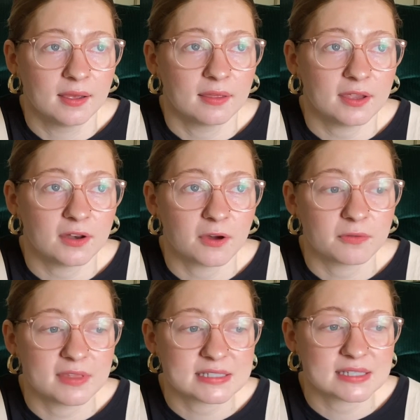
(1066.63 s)
you know,
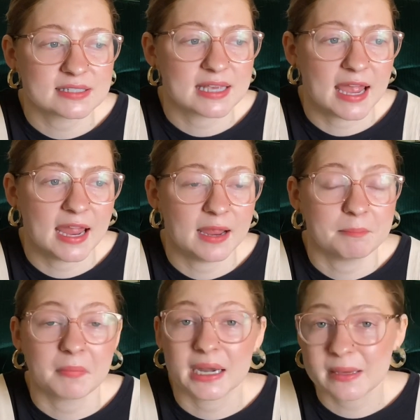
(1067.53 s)
this is a
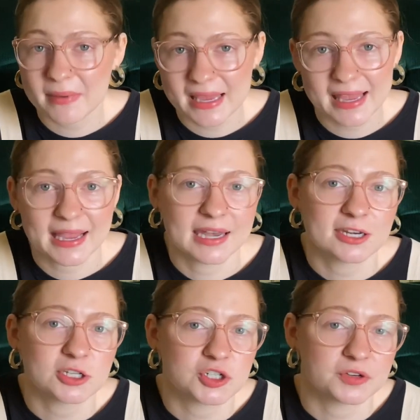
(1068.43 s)
money-making
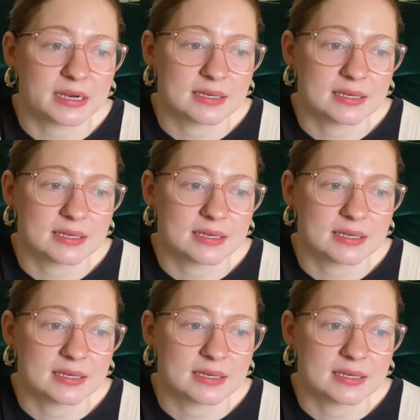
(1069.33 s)
industry.